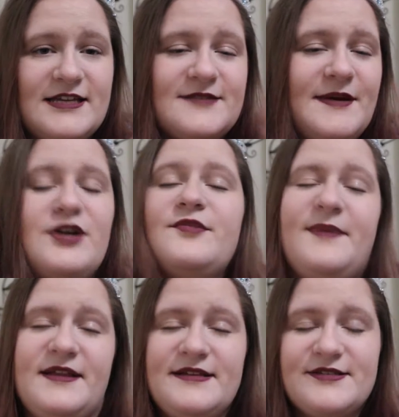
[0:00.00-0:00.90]
it's my own
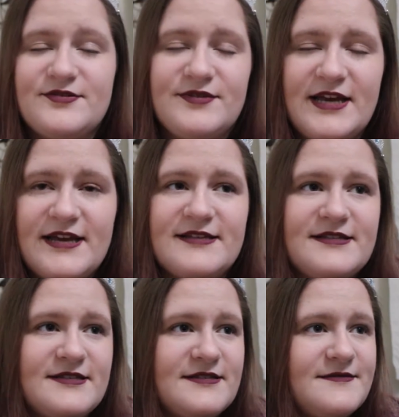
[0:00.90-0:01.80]
opinion, so
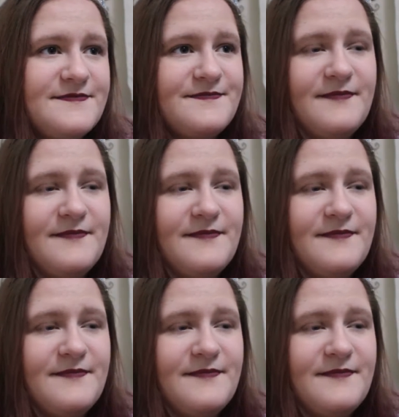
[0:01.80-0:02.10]
yes,